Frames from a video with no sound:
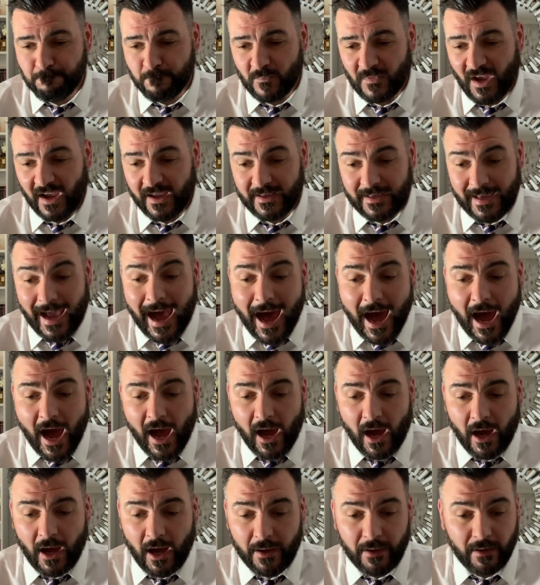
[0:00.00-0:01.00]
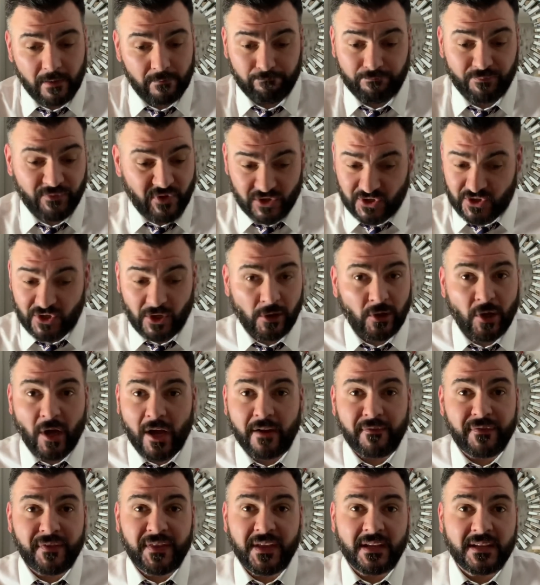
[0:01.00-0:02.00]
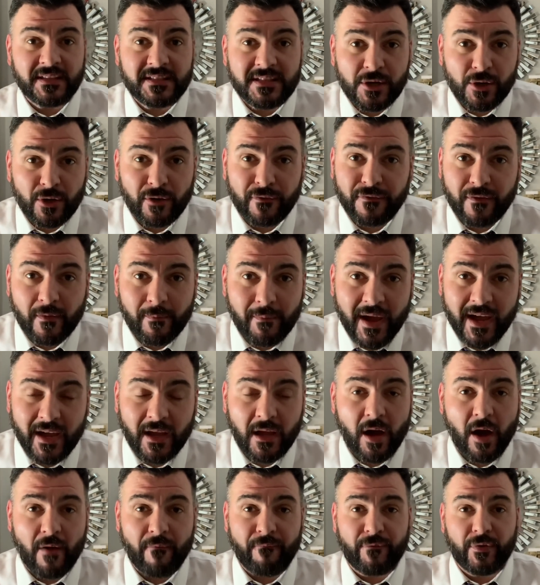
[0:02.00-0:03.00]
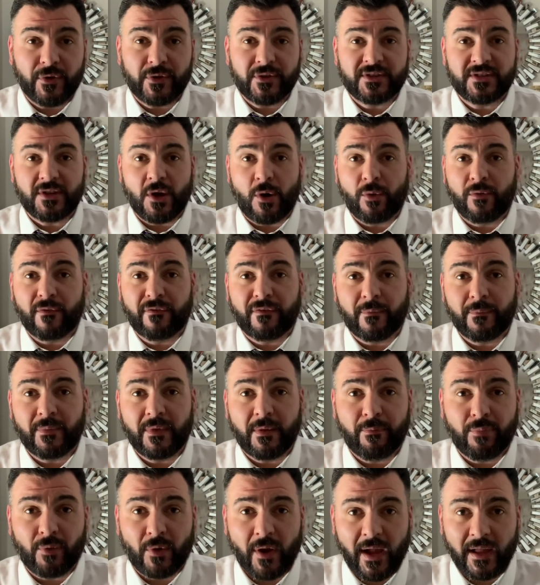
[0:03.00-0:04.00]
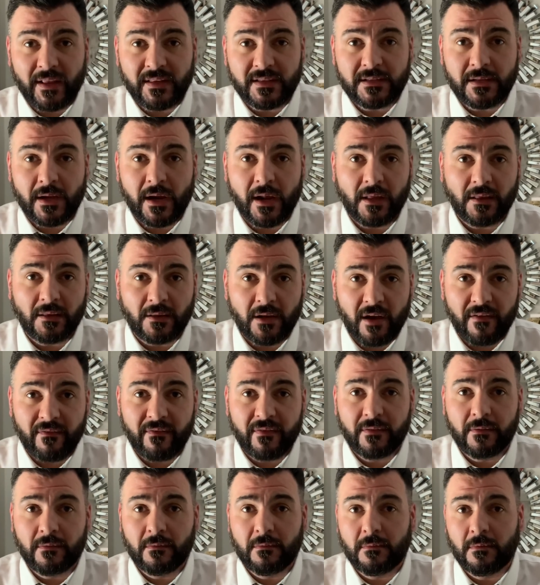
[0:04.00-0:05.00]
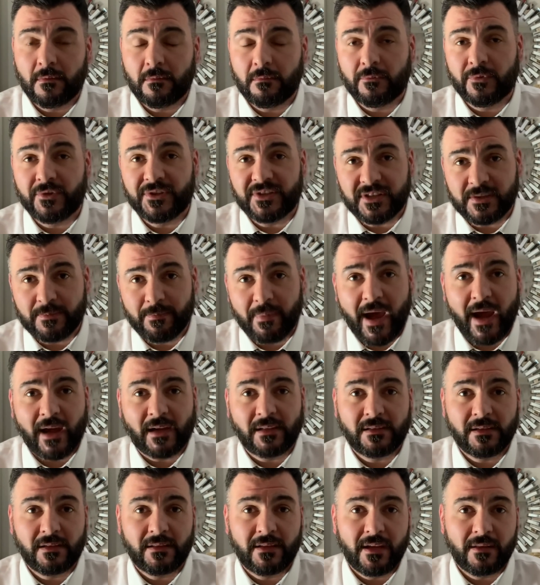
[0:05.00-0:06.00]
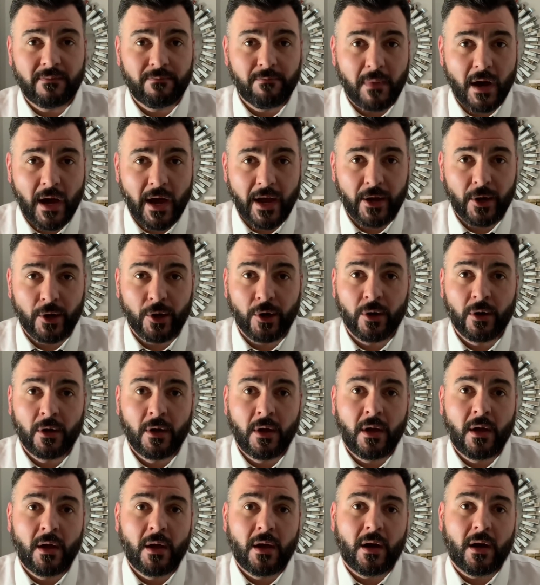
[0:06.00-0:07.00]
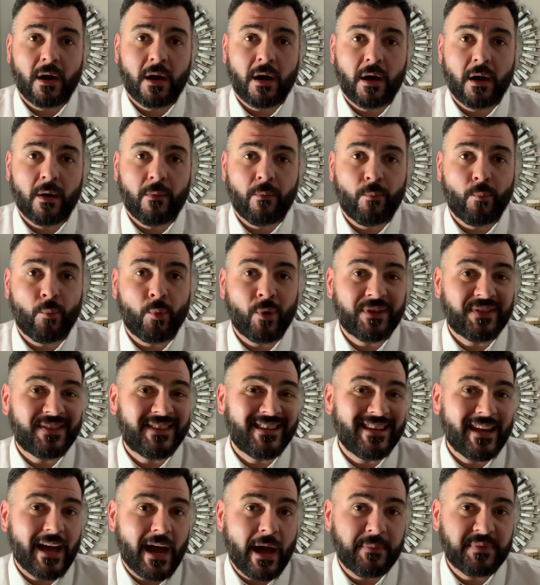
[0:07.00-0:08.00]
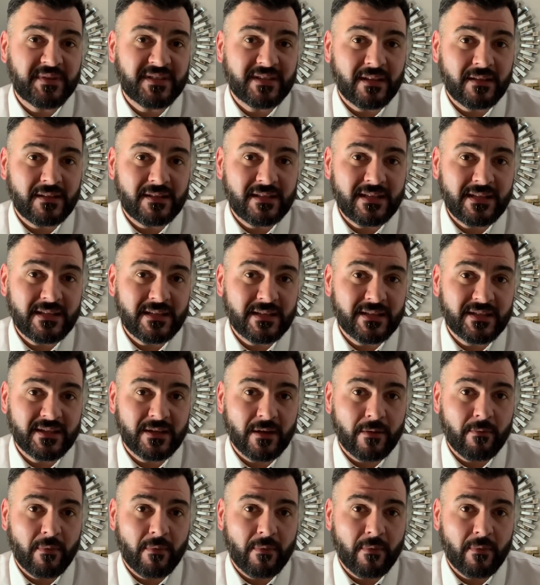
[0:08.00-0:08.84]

there's a lot of things here from my comfort zone, from the brands that I love and respect and admire. With the absenteeism